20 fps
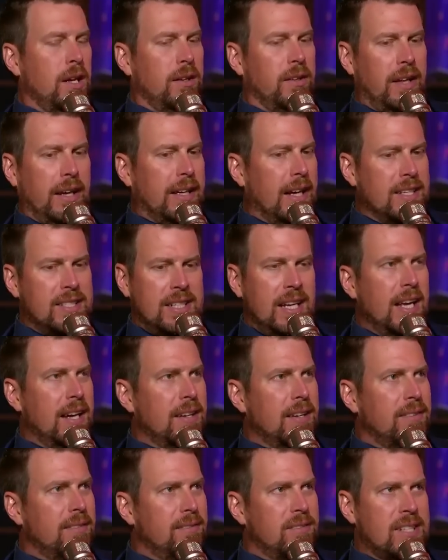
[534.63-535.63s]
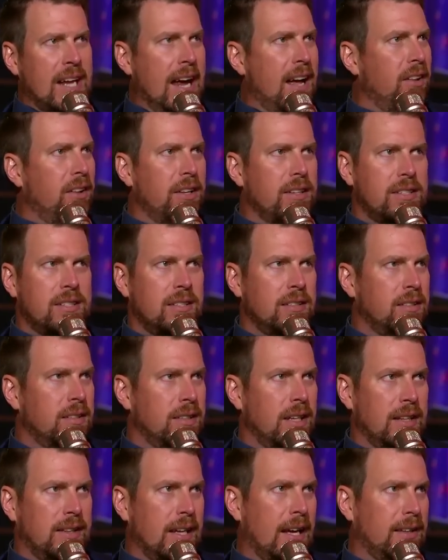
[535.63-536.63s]
Like I said, talent
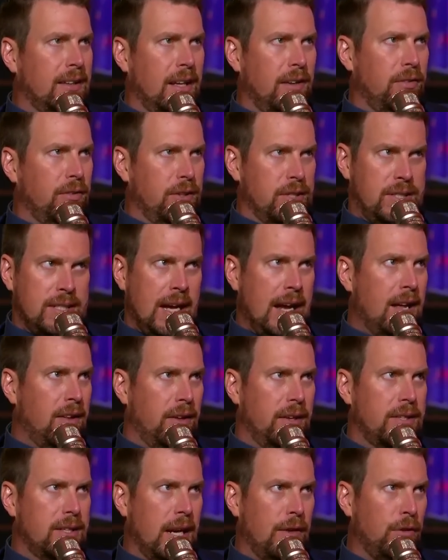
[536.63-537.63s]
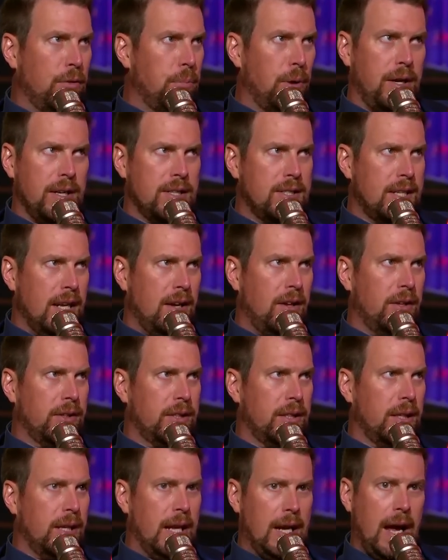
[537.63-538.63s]
at that level is talent. Everybody's
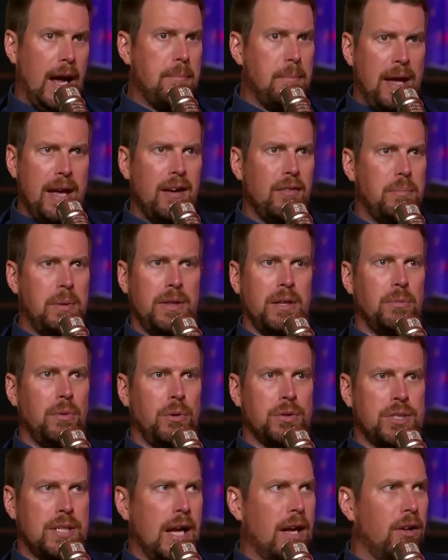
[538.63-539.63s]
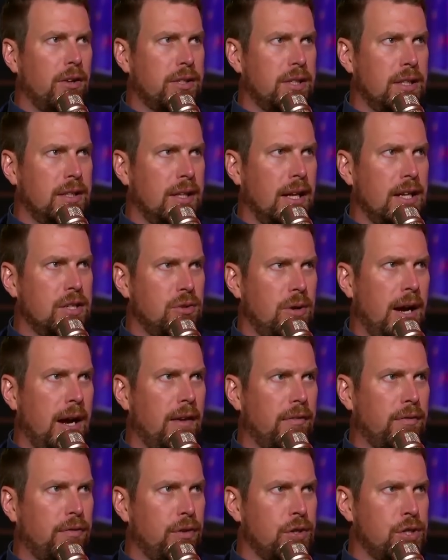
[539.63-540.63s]
talented. And I may have been the most talented in that
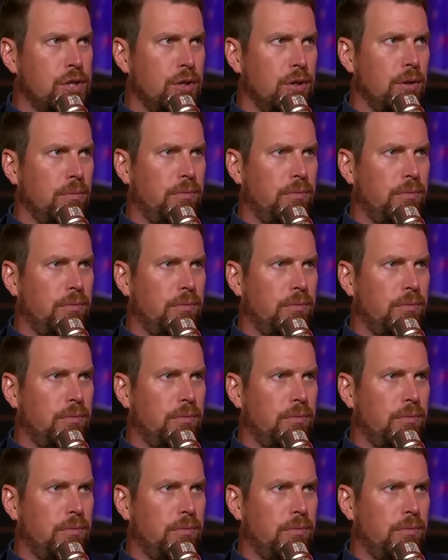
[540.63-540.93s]
draft for sure.